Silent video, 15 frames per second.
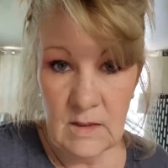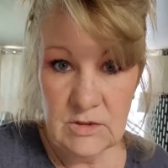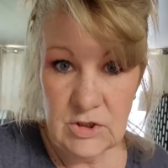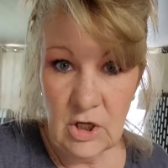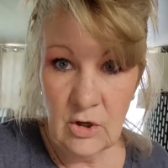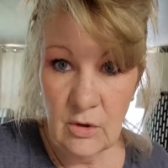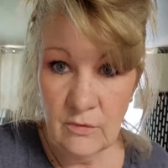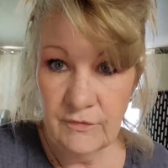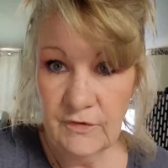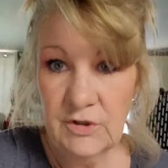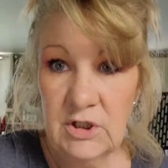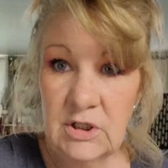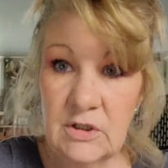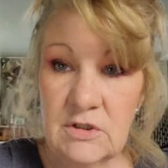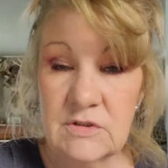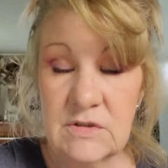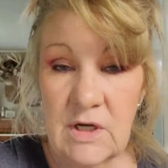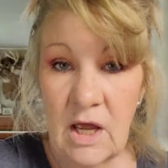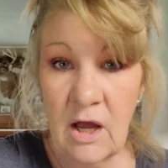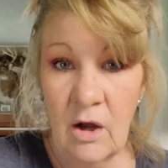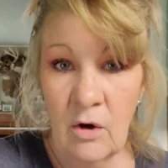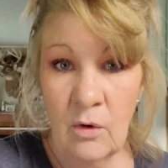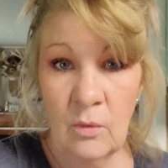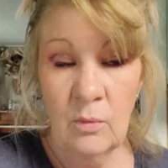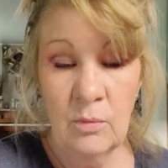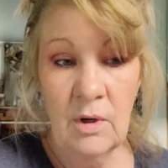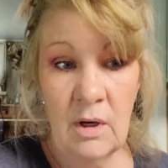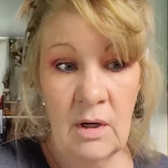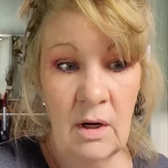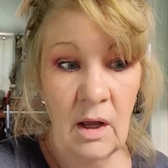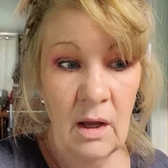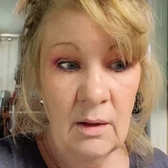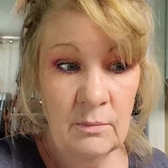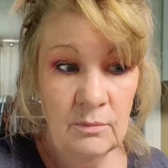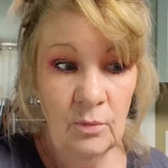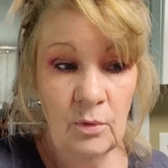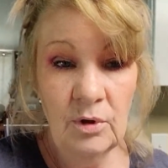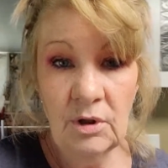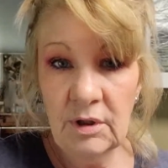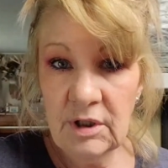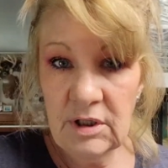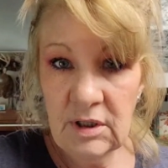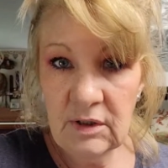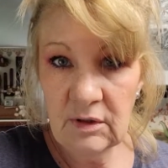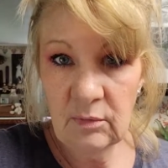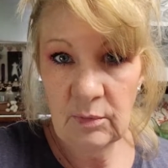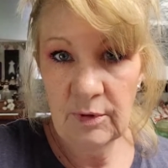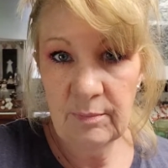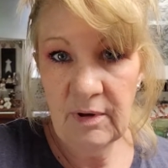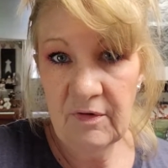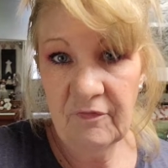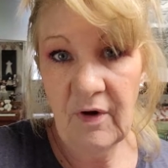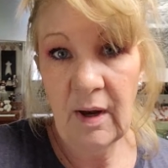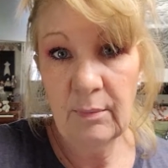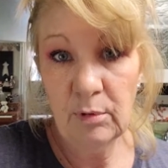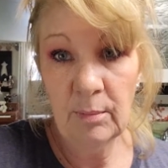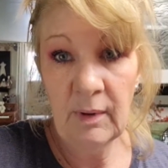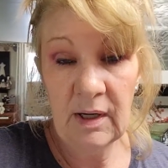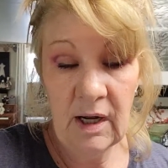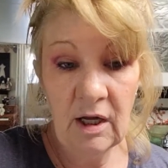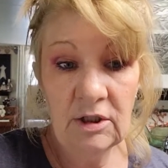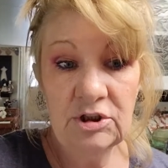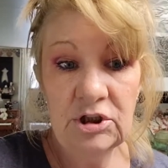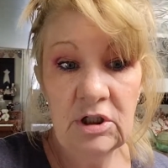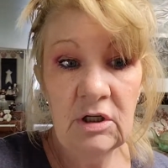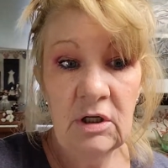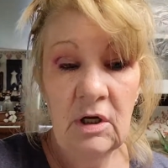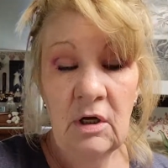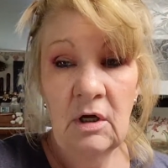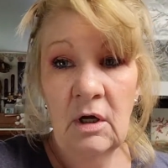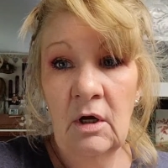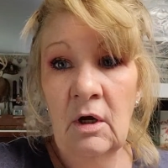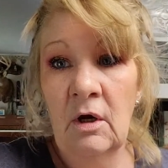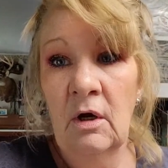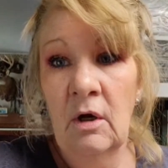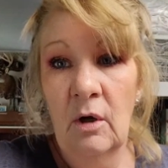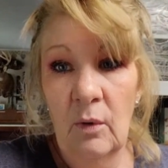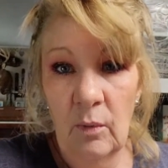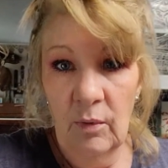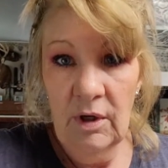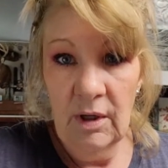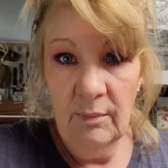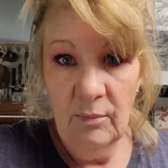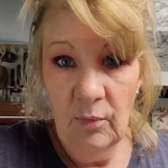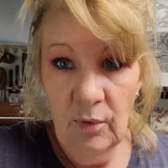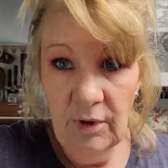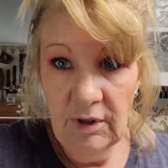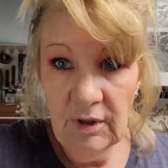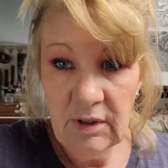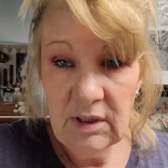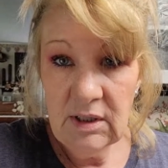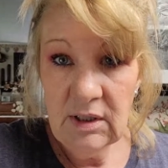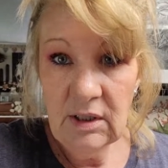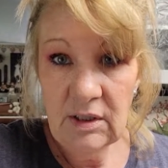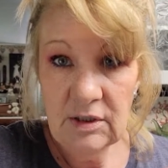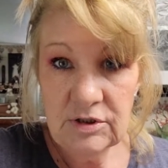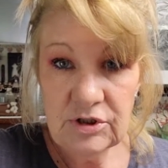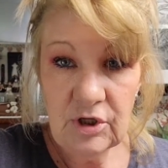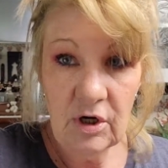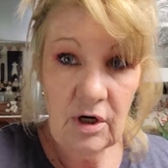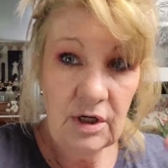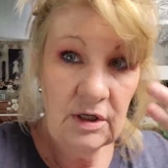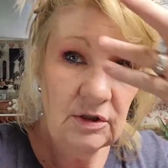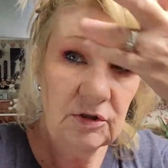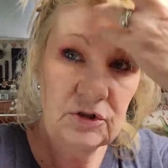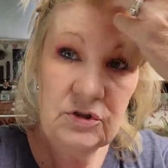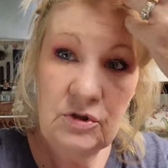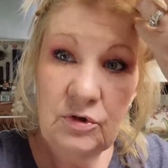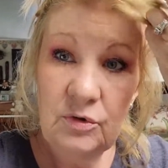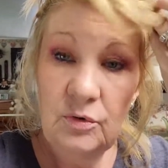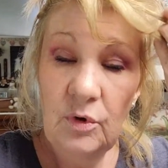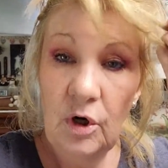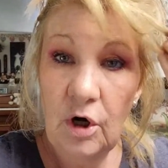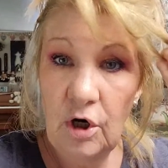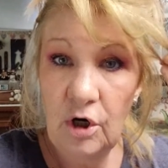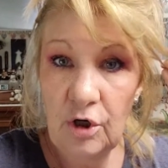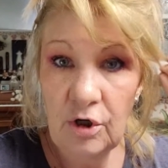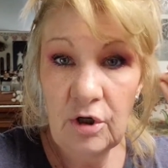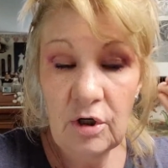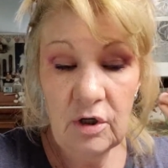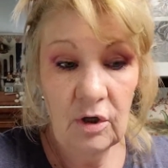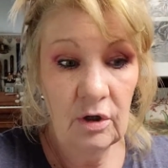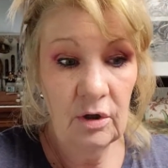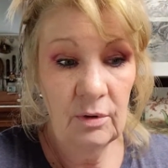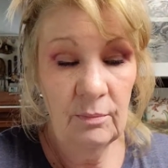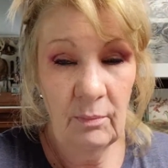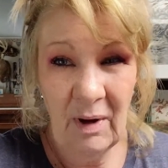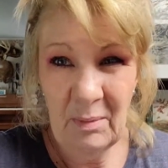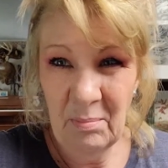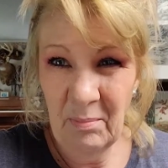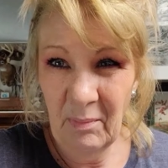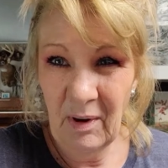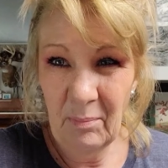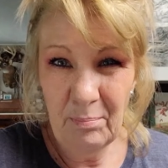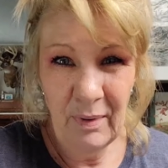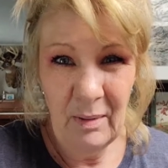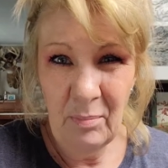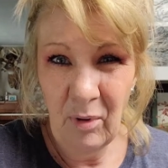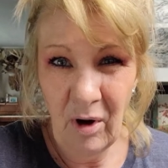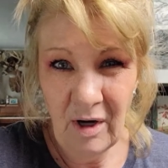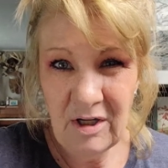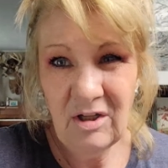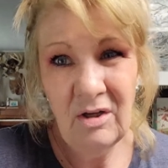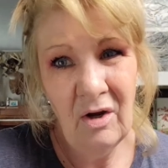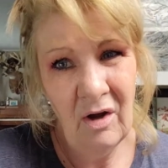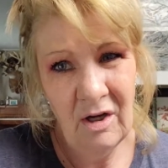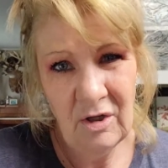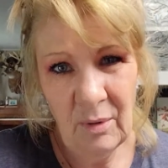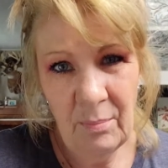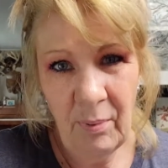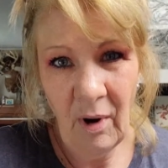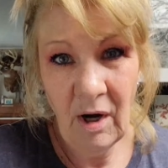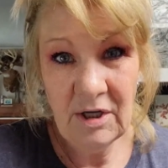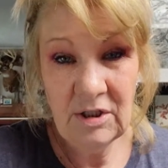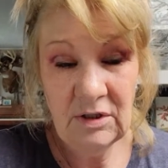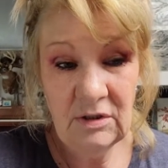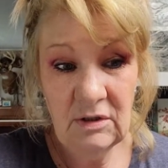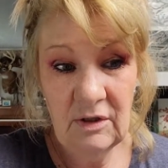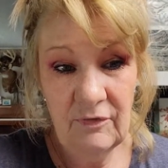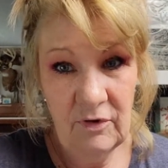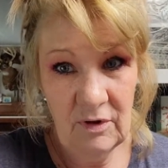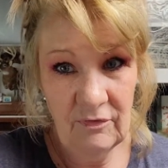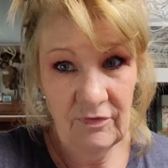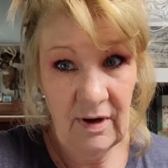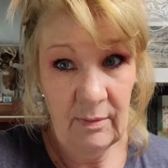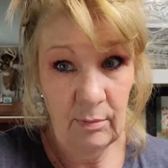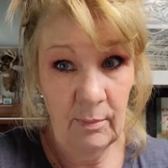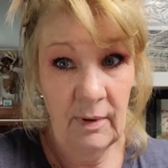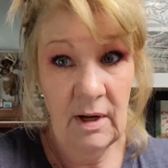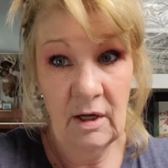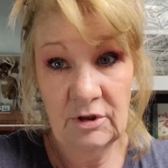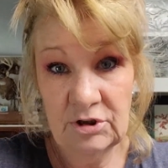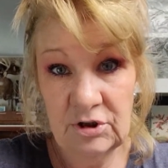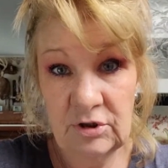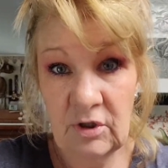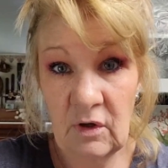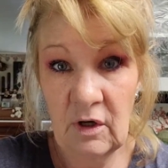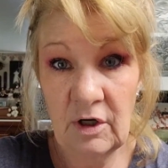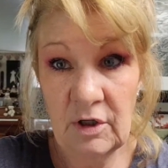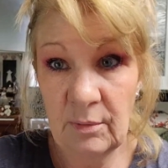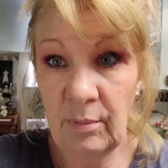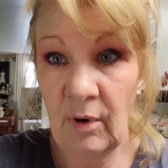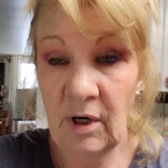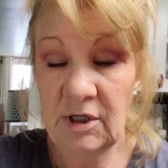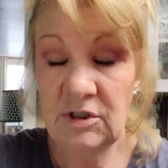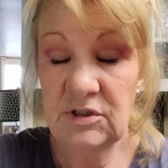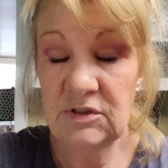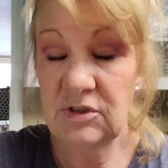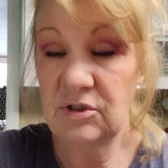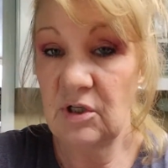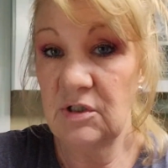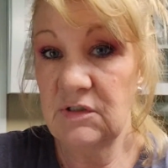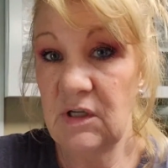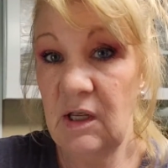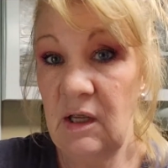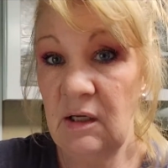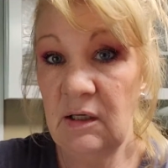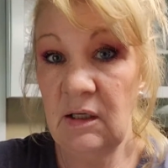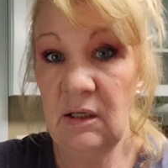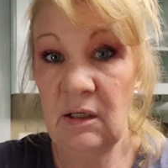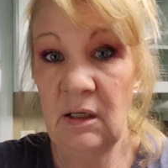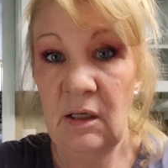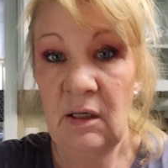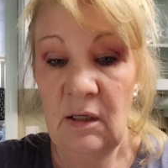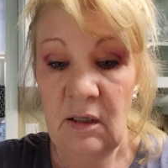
So for years now, when I'm really, with my fibromyalgia, when I'm really starting to hurt or my, my, body, you know how your body, if you have fibromyalgia, you know how your body just starts aching